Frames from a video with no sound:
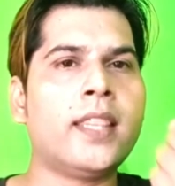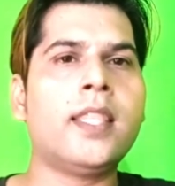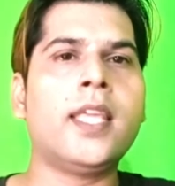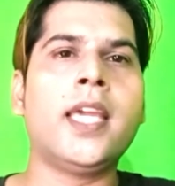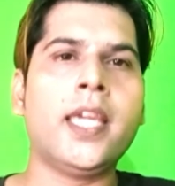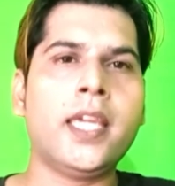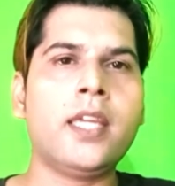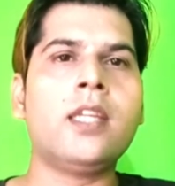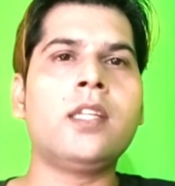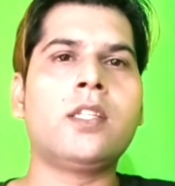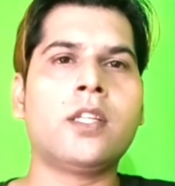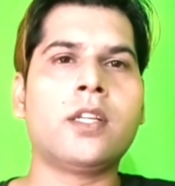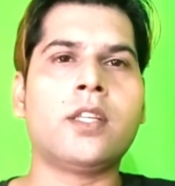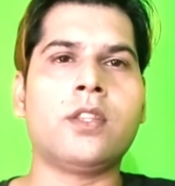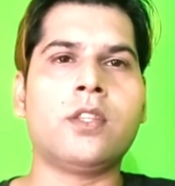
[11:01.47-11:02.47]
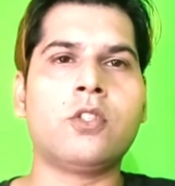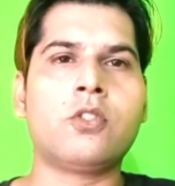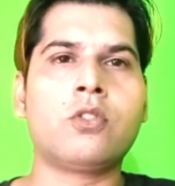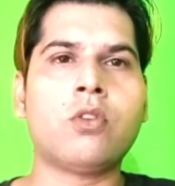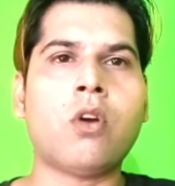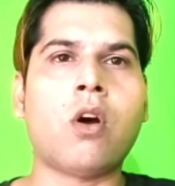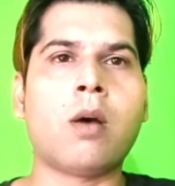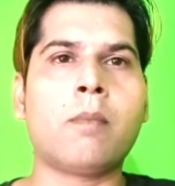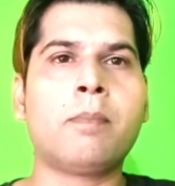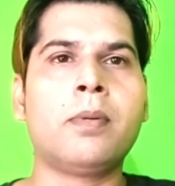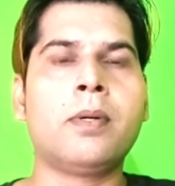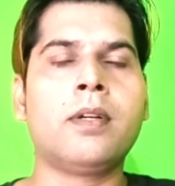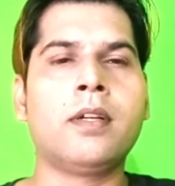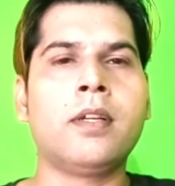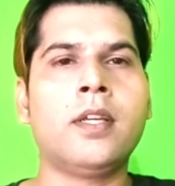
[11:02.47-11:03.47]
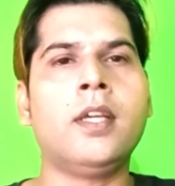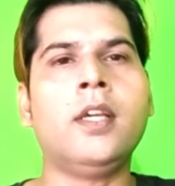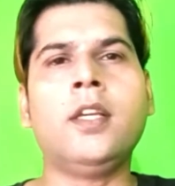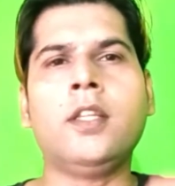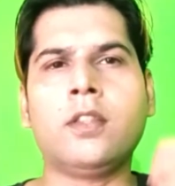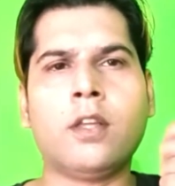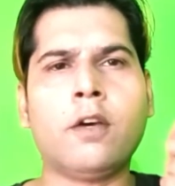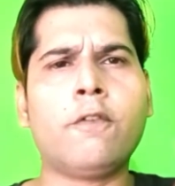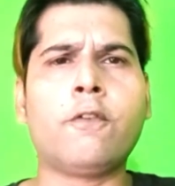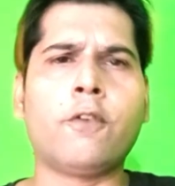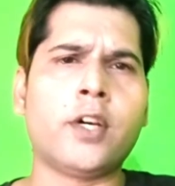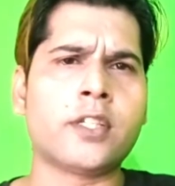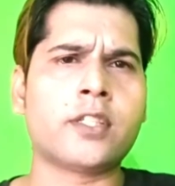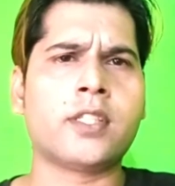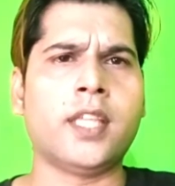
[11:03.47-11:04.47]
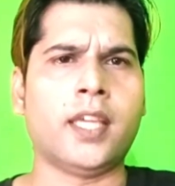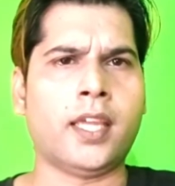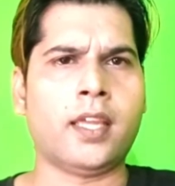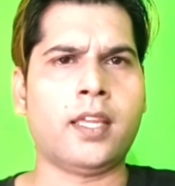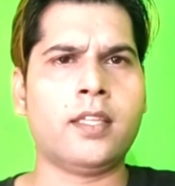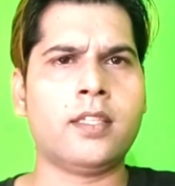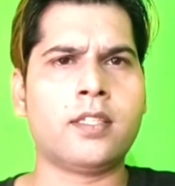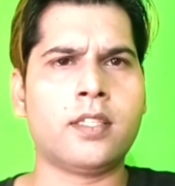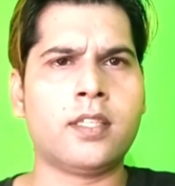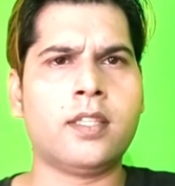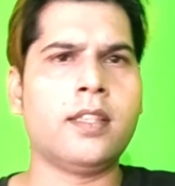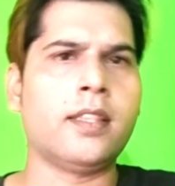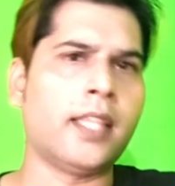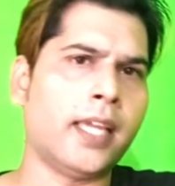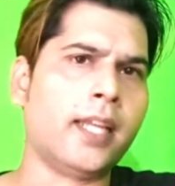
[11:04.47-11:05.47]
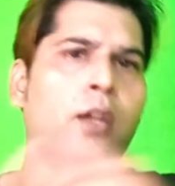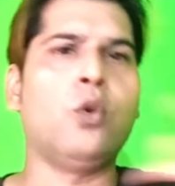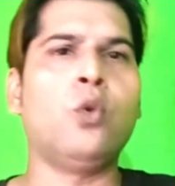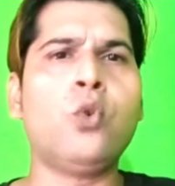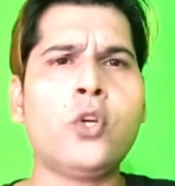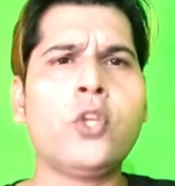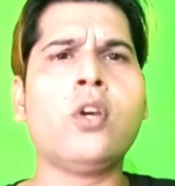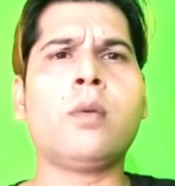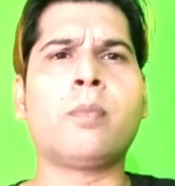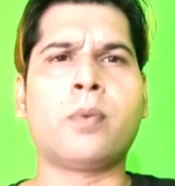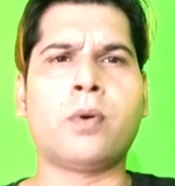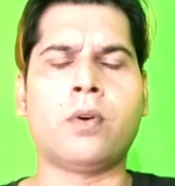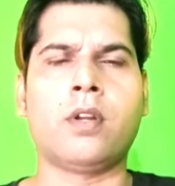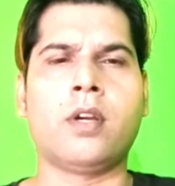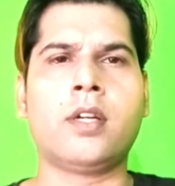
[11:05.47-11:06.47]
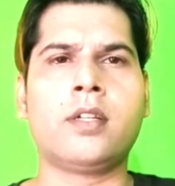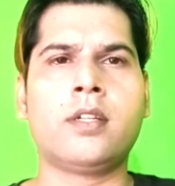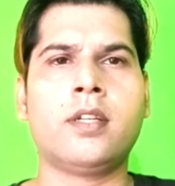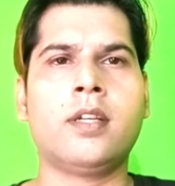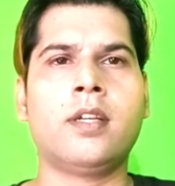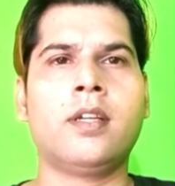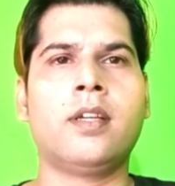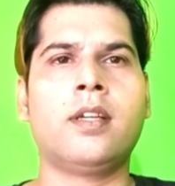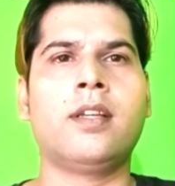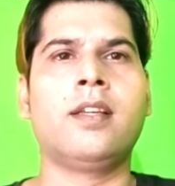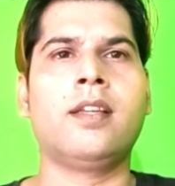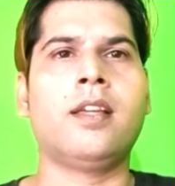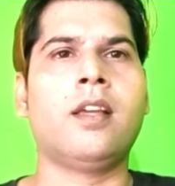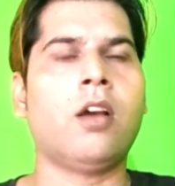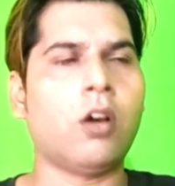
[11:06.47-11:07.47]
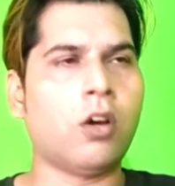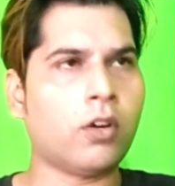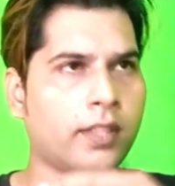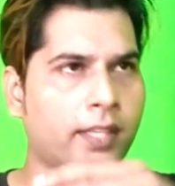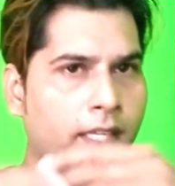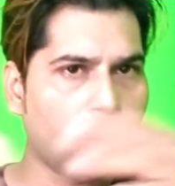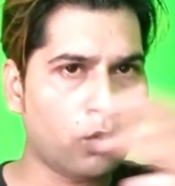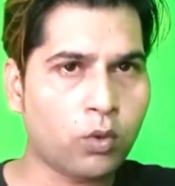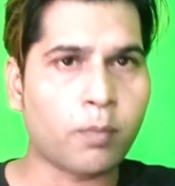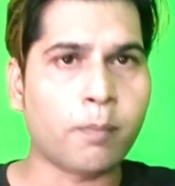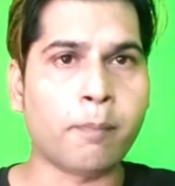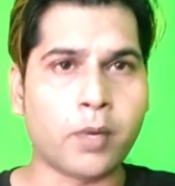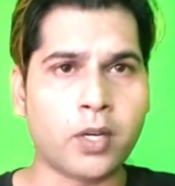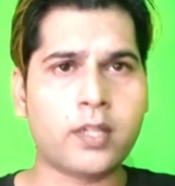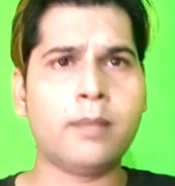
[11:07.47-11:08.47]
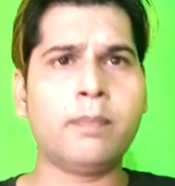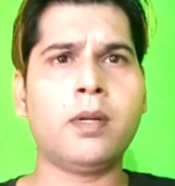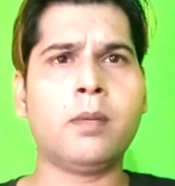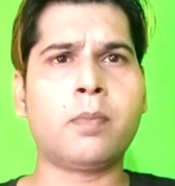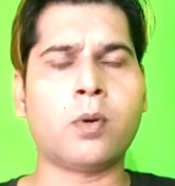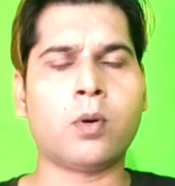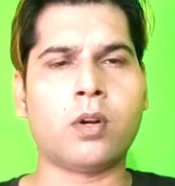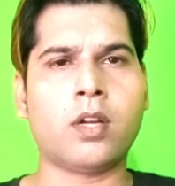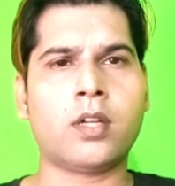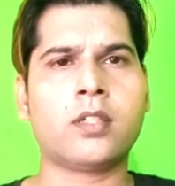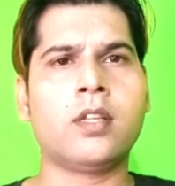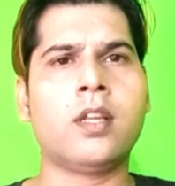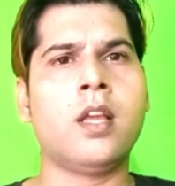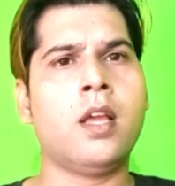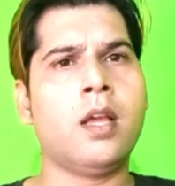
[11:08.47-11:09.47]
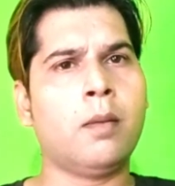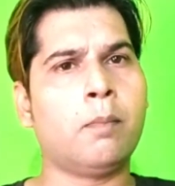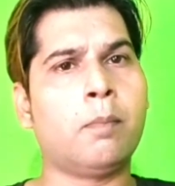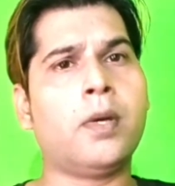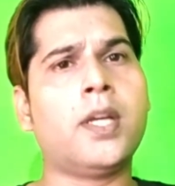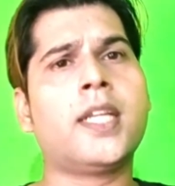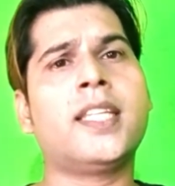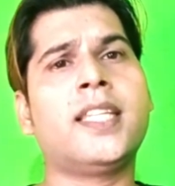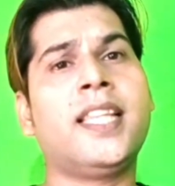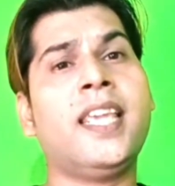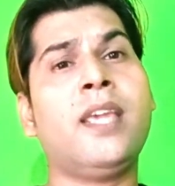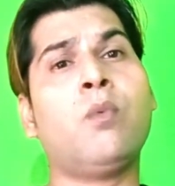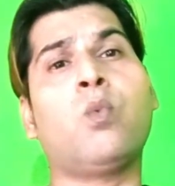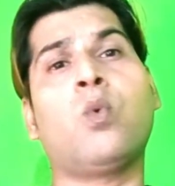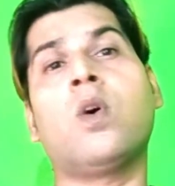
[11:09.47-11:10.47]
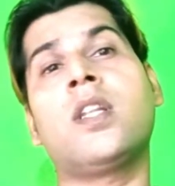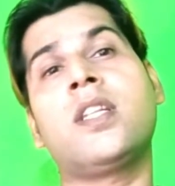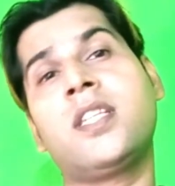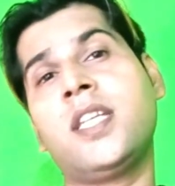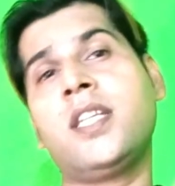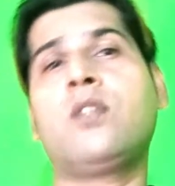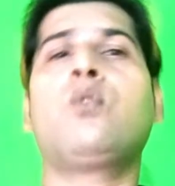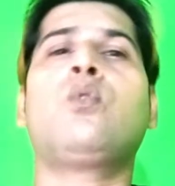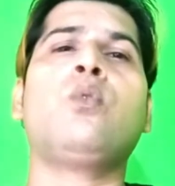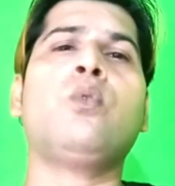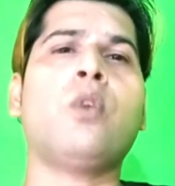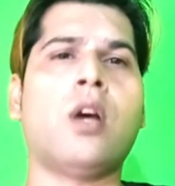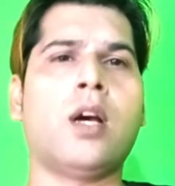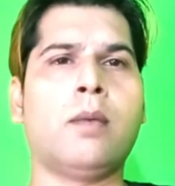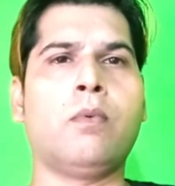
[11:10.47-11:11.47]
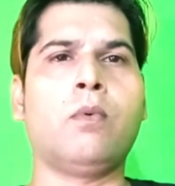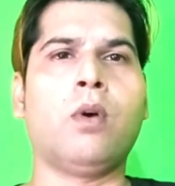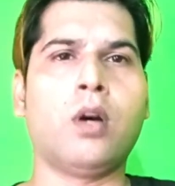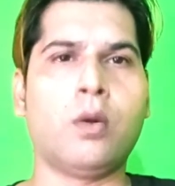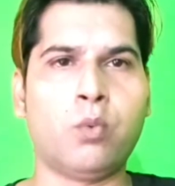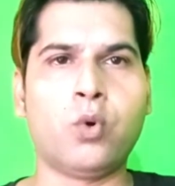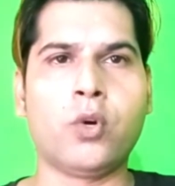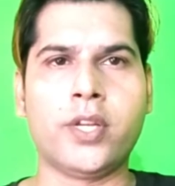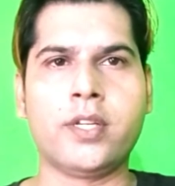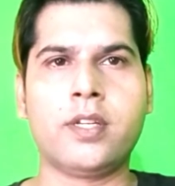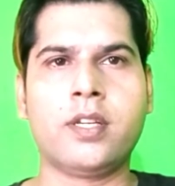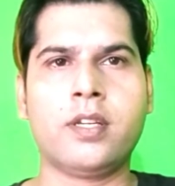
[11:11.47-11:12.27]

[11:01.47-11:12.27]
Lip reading: they enter in the shop, the first things, they look your product or they look multiple product, but they wanted to avoid,